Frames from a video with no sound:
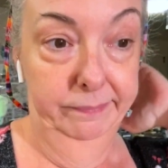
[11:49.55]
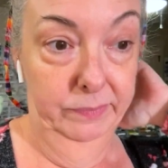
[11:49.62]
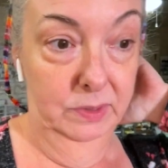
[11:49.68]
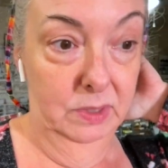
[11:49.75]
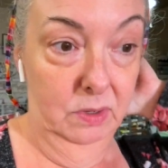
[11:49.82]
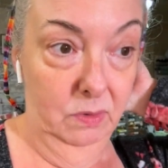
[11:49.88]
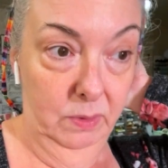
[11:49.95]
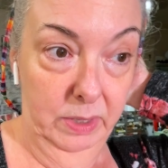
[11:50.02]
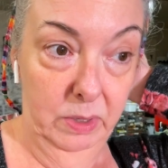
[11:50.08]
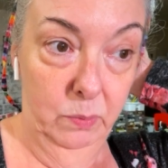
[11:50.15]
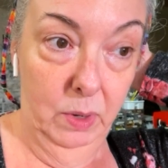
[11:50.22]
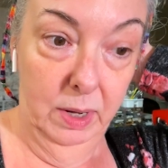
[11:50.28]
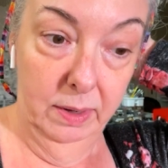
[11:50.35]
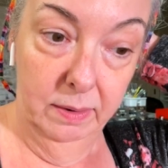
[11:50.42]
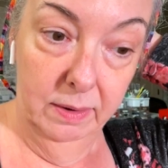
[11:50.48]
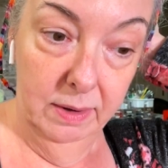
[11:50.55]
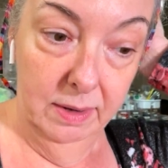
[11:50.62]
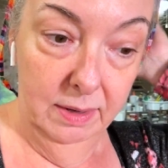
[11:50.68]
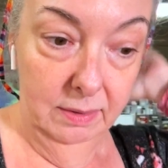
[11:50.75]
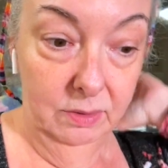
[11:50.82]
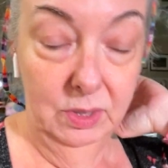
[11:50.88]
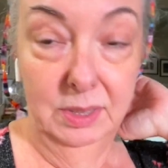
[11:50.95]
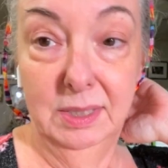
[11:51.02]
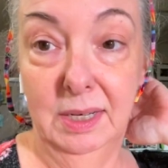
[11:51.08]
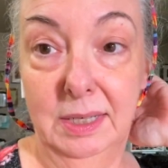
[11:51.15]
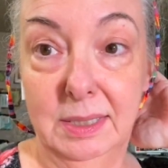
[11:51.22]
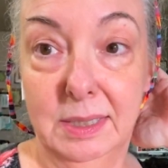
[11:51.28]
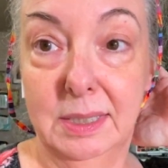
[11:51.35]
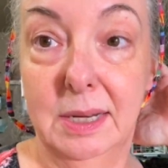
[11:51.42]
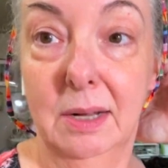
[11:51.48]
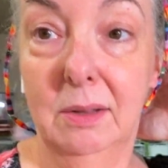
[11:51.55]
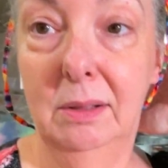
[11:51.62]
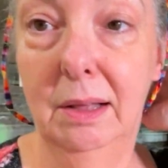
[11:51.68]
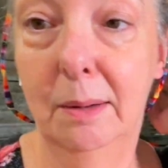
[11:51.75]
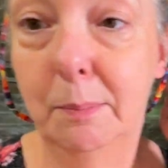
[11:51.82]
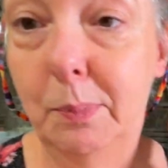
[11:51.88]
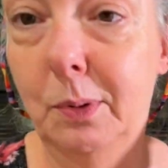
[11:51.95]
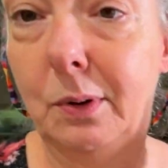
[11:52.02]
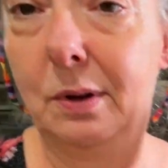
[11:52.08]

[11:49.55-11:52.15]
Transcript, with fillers: So anyway, I'm just going to snuggle up